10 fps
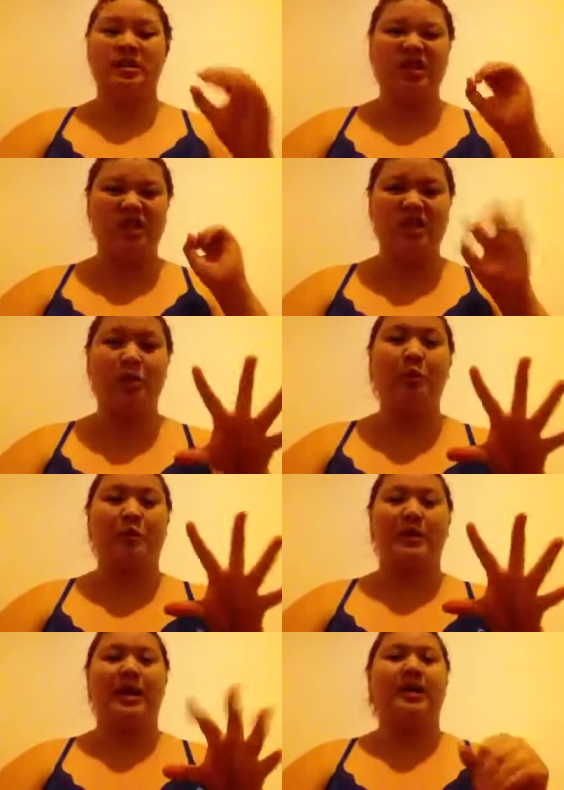
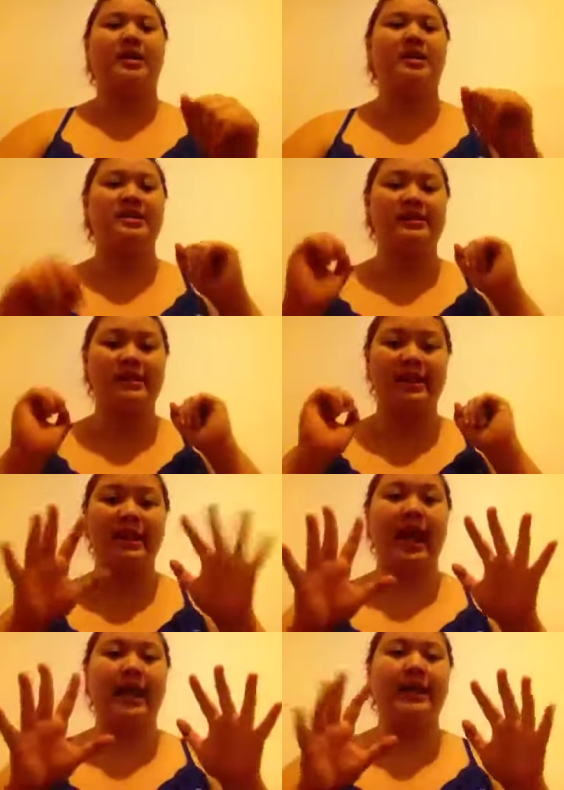Superman. He's
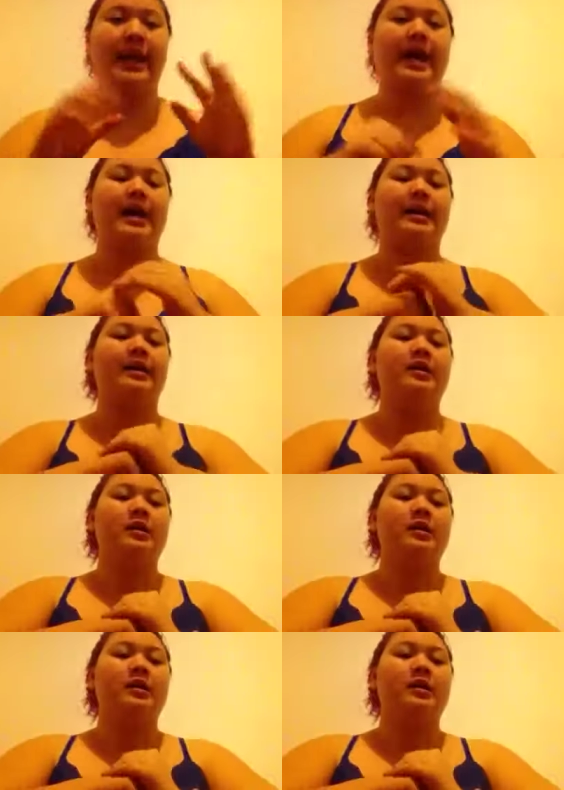that guy.